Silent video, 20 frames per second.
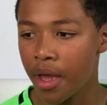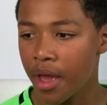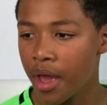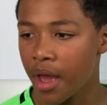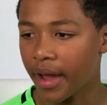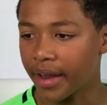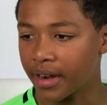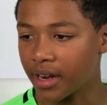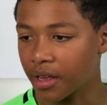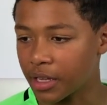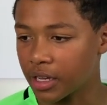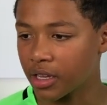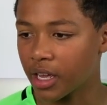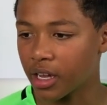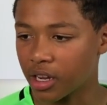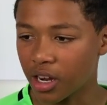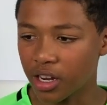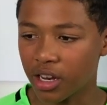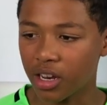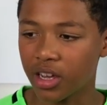and I think they're
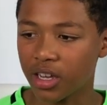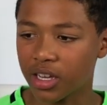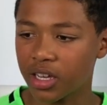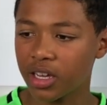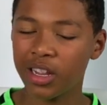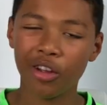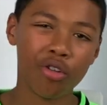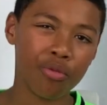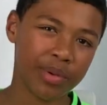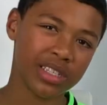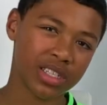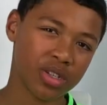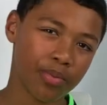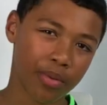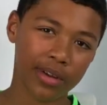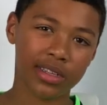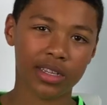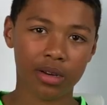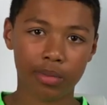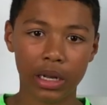kind of like a little bit
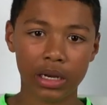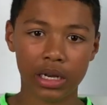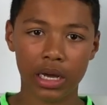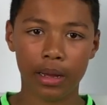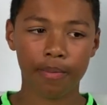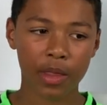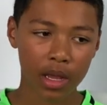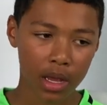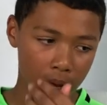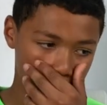disappointed about that.